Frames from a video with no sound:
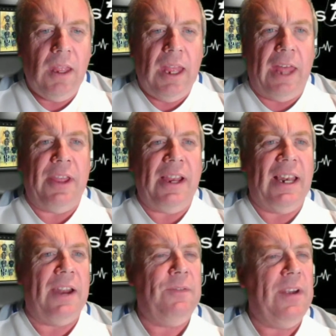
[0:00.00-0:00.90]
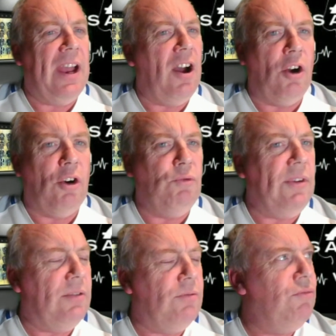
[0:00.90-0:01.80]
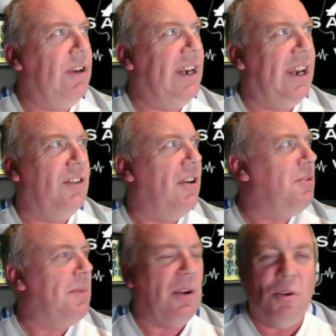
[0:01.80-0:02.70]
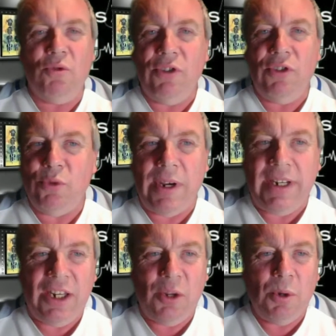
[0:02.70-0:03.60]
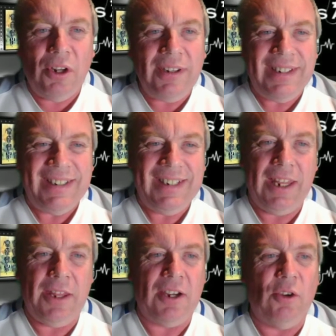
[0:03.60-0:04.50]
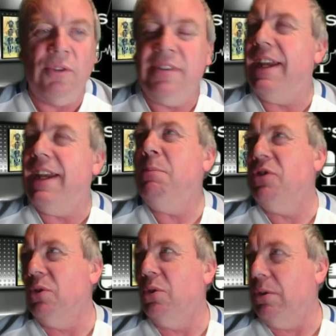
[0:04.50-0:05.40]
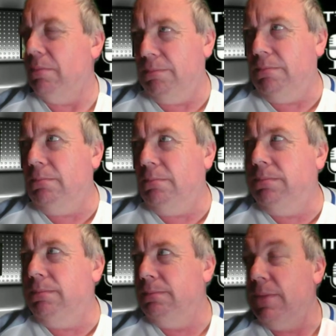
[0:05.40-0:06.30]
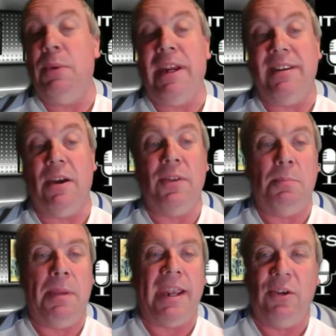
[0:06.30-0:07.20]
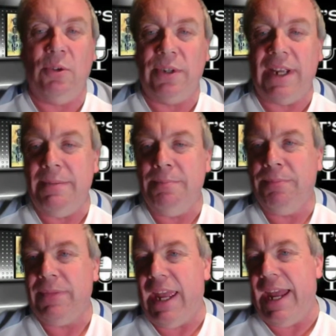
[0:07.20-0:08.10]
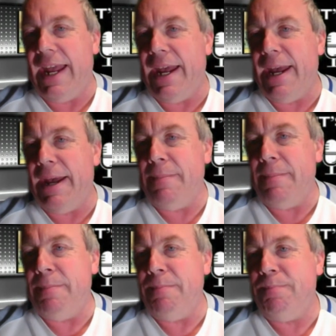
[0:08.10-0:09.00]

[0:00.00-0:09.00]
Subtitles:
think Latvia are rated around about 120 in the world at the current time, so they're way down the pecking order. But